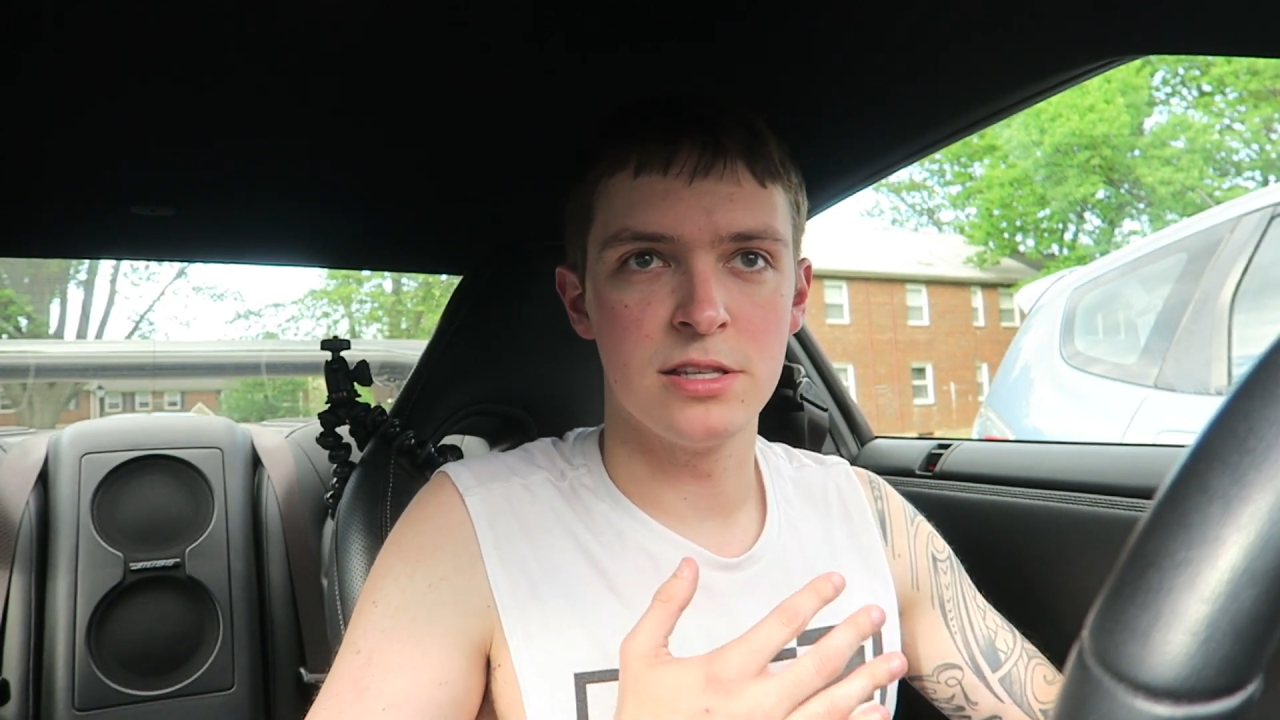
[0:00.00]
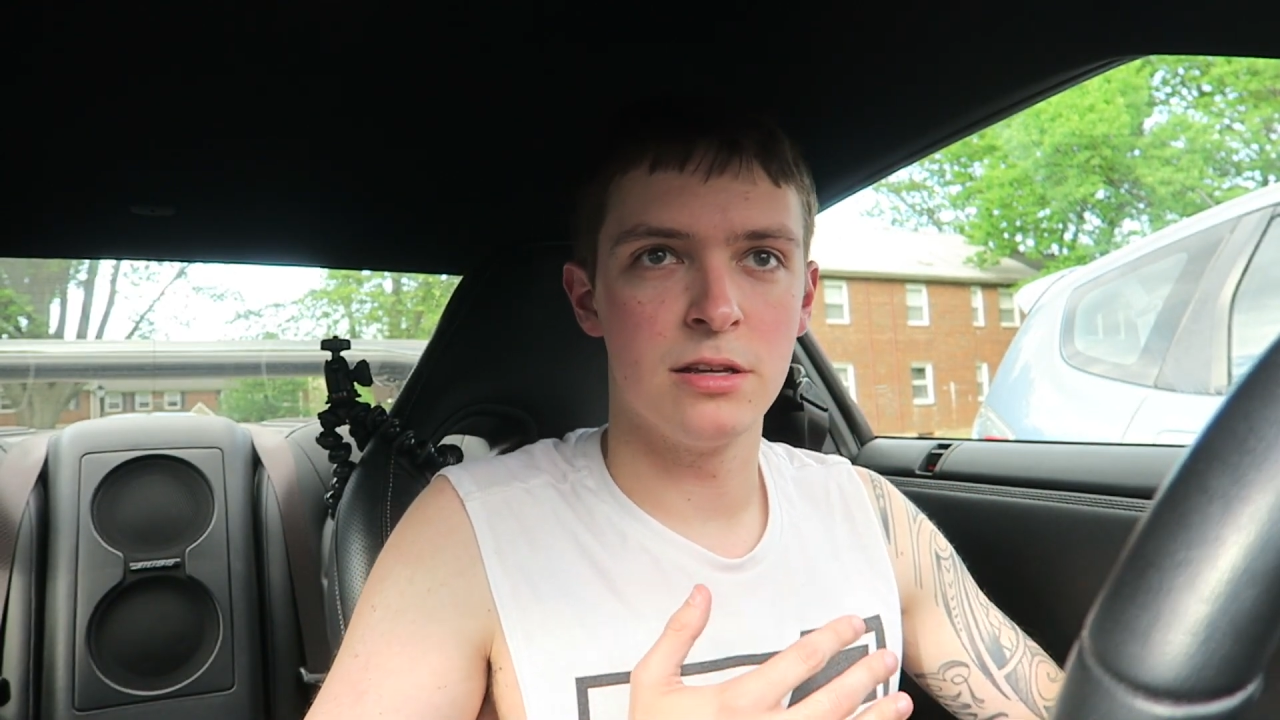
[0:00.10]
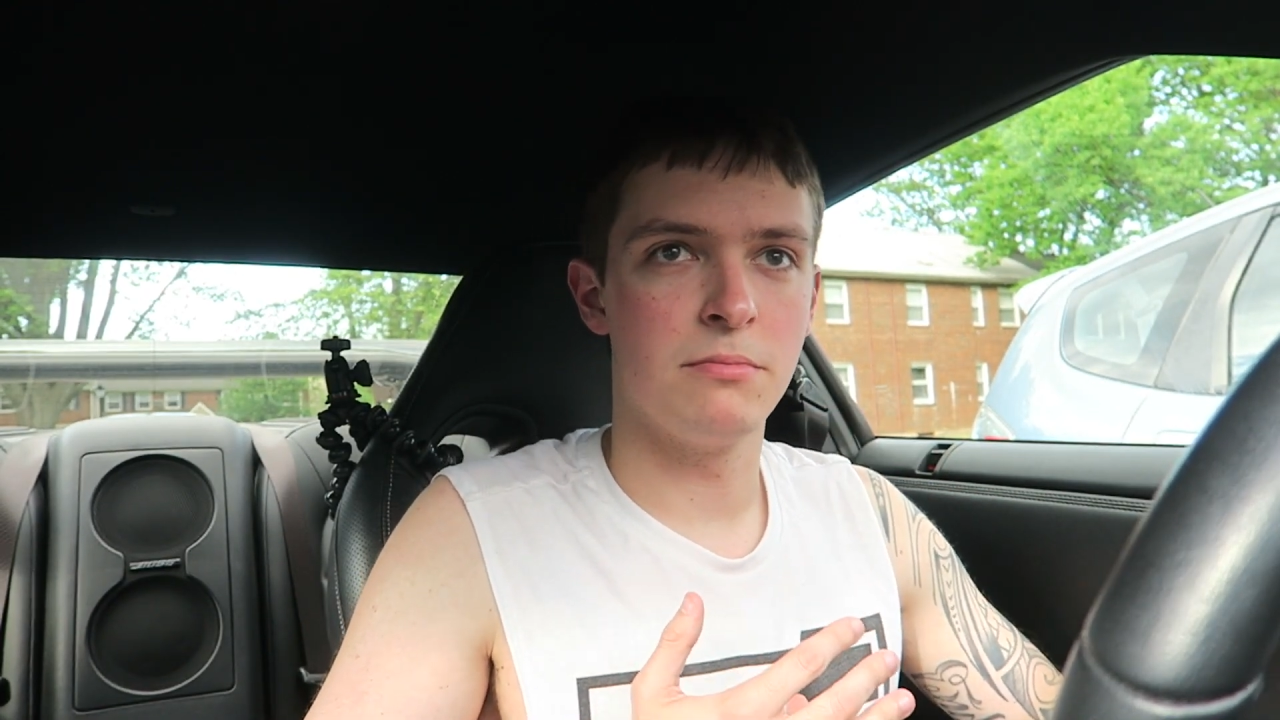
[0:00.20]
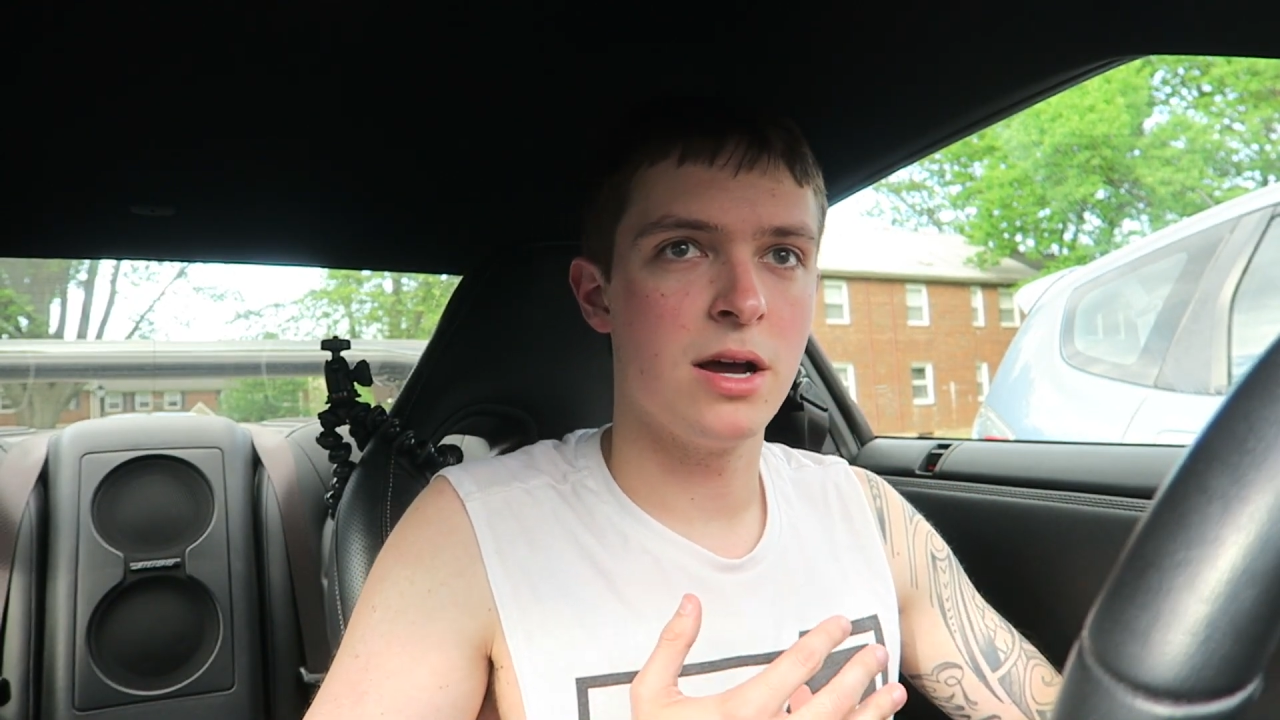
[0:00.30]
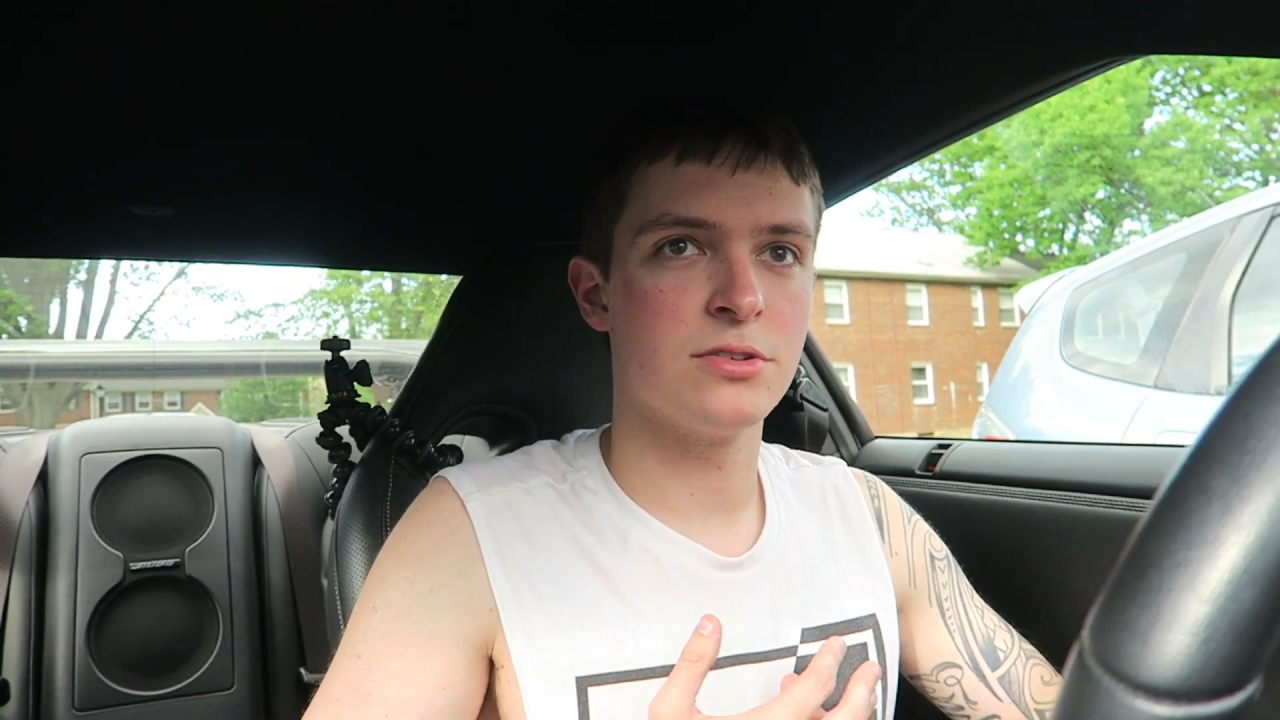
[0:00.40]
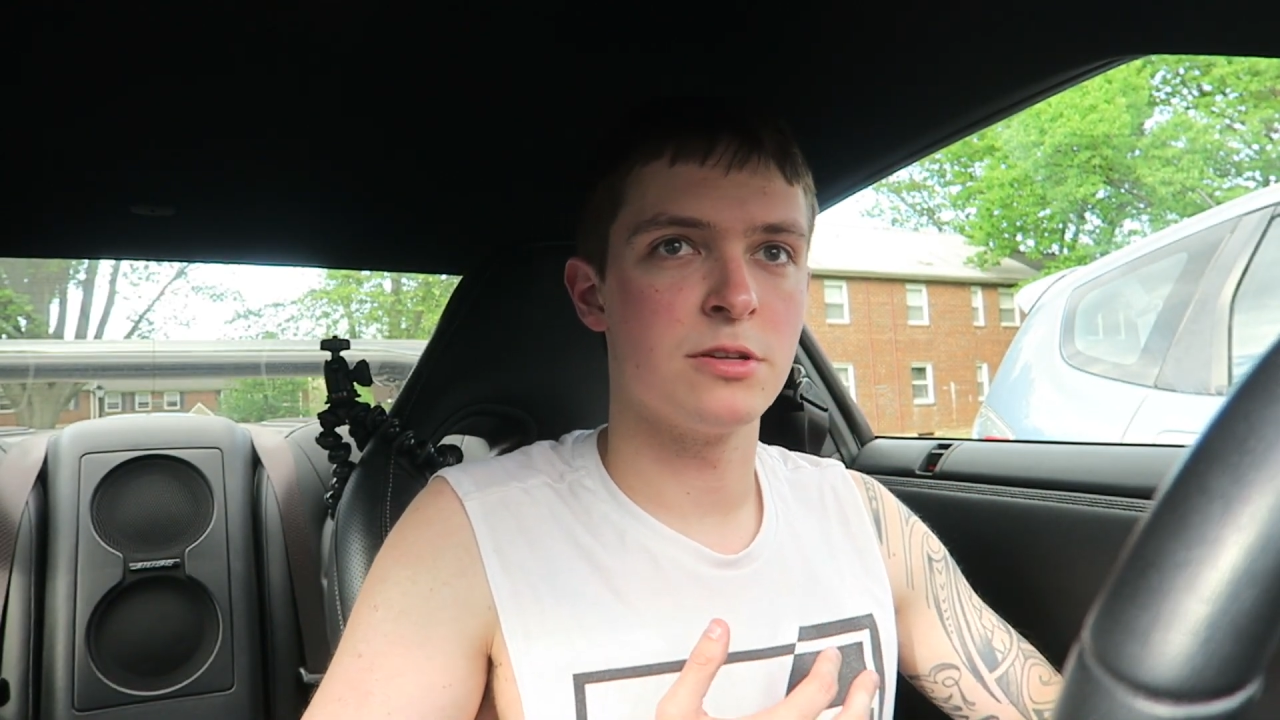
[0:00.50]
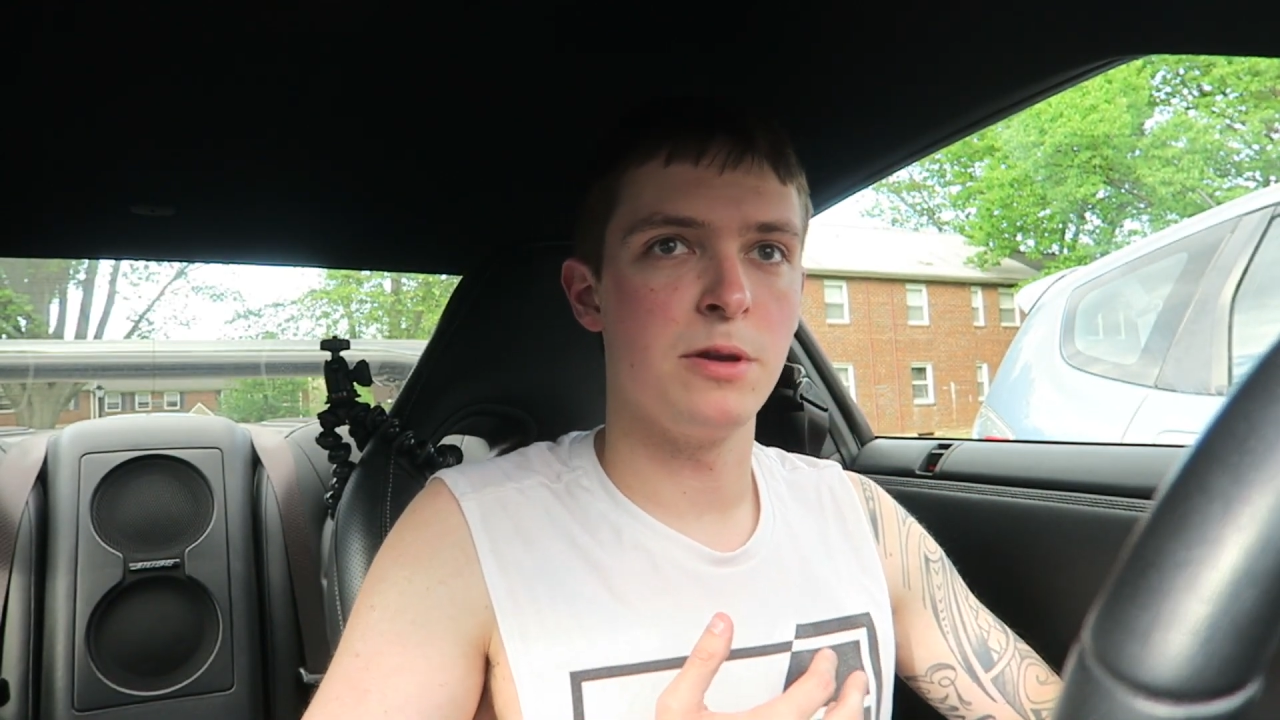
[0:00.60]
that'll